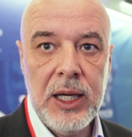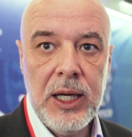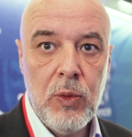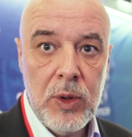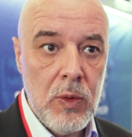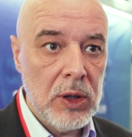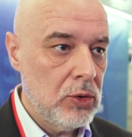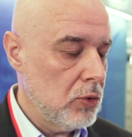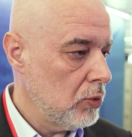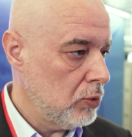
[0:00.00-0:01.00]
uh, we want
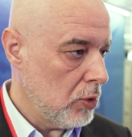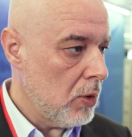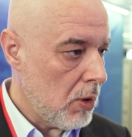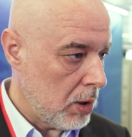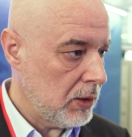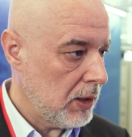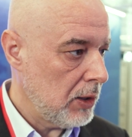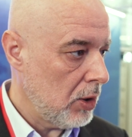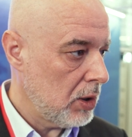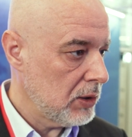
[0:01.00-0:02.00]
to, to go on
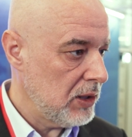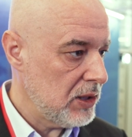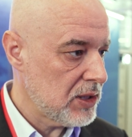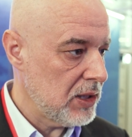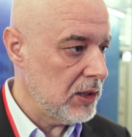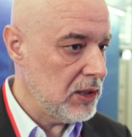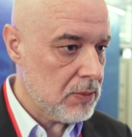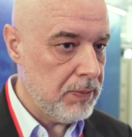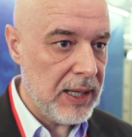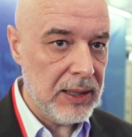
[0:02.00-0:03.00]
along this, uh, this
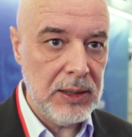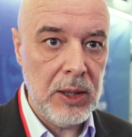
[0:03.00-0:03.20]
path.